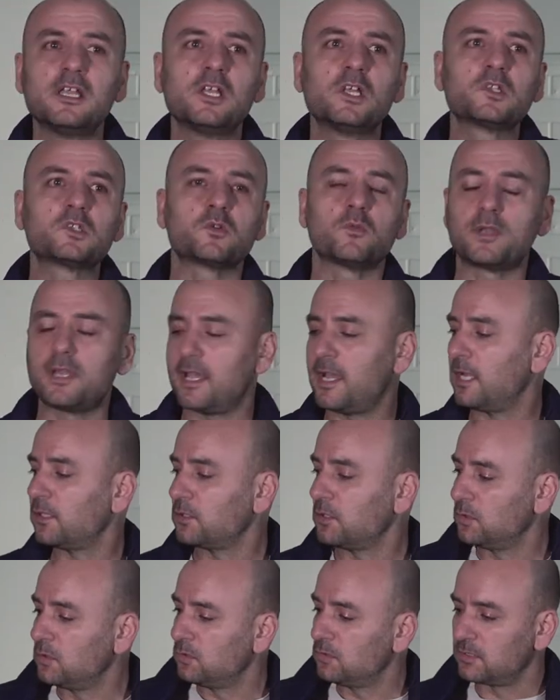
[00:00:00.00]
So what I had to
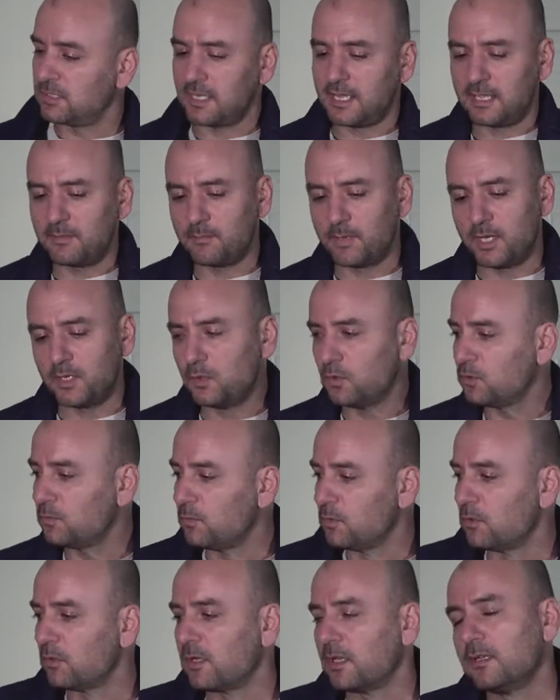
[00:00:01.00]
do is I had my
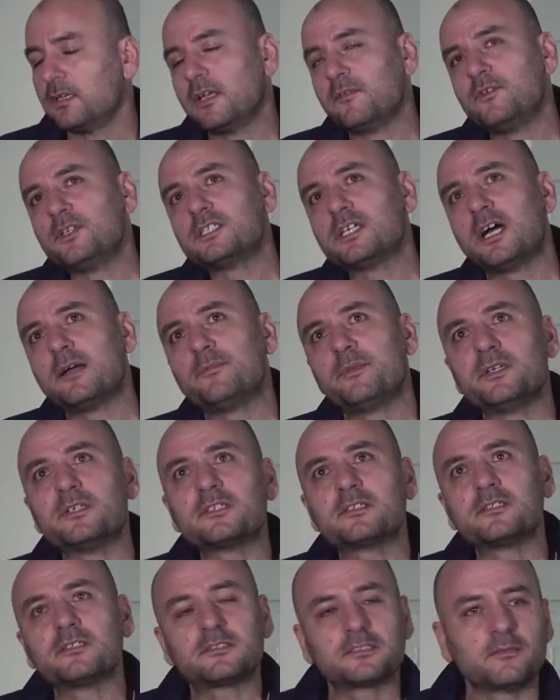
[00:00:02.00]
notebook and every time
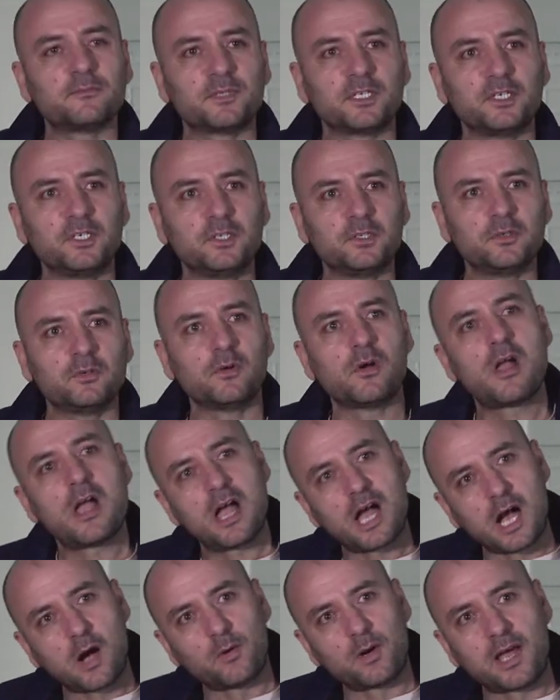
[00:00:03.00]
there's something new,
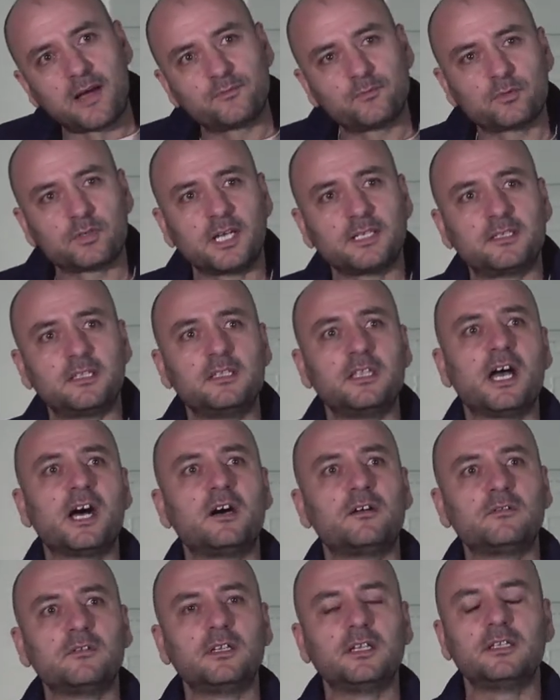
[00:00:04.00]
I would have to write it
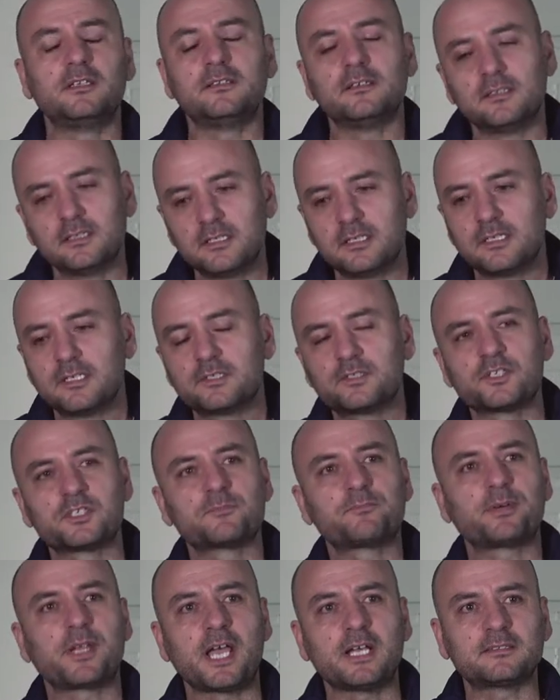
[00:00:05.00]
down and
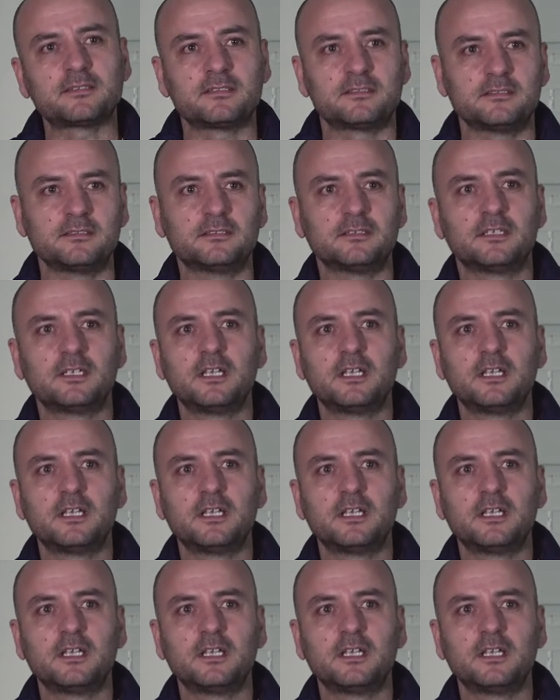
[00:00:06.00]
just practice it.